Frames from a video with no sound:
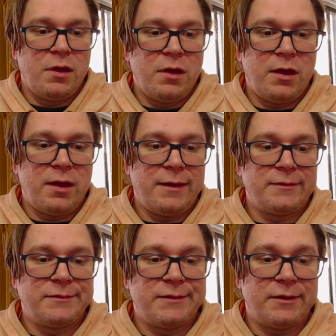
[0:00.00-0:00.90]

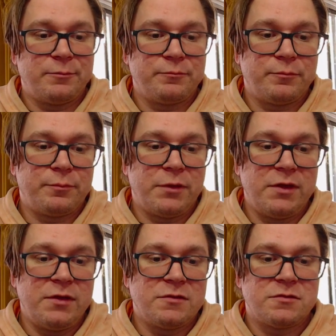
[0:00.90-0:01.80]
And
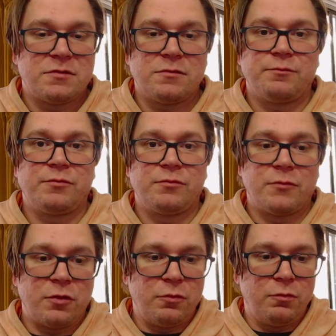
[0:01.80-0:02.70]
please
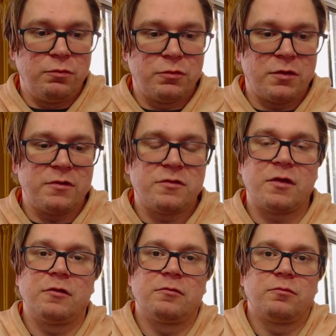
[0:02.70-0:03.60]
do
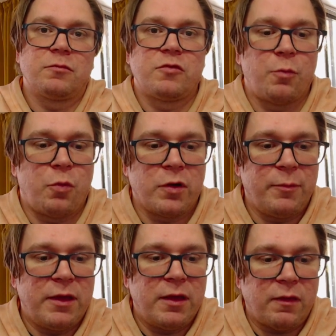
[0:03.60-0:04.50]
consider supporting
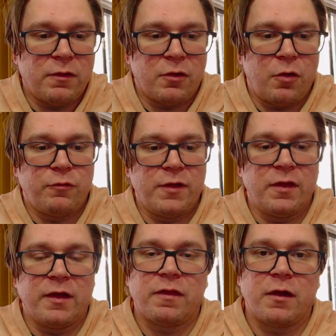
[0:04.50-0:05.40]
me at the Ko-fi
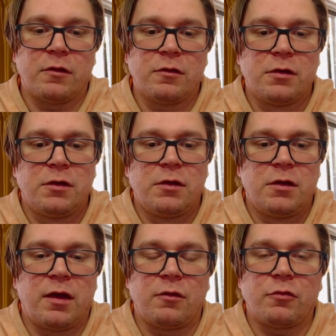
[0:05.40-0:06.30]
link there
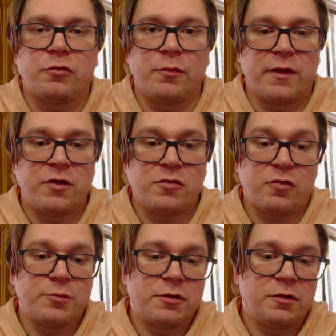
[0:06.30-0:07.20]
and also in the
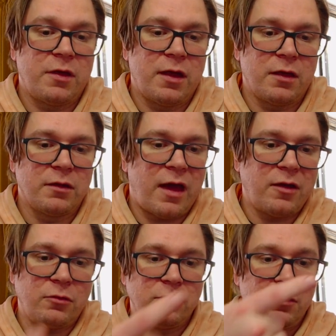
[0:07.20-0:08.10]
description. And I
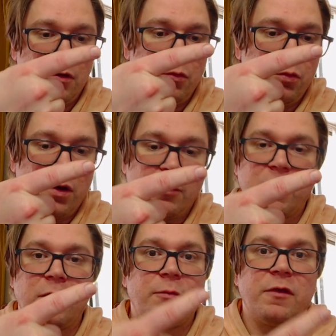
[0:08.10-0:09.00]
don't know what I'm
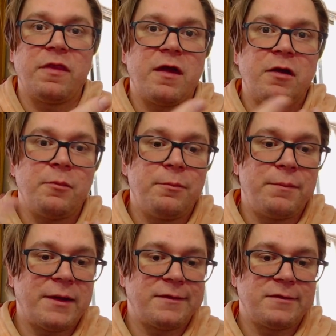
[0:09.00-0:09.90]
going to put there,
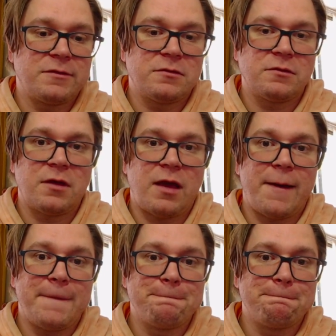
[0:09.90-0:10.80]
but it's
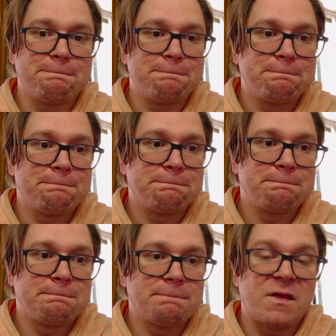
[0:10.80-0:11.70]
a
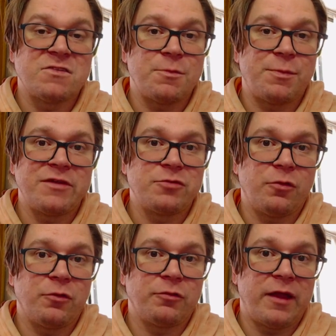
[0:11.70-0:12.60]

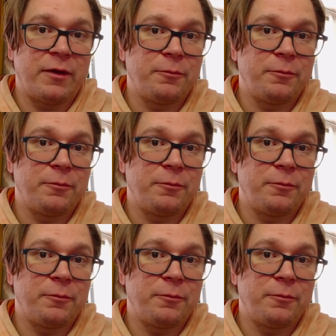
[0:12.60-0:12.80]
placeholder for now.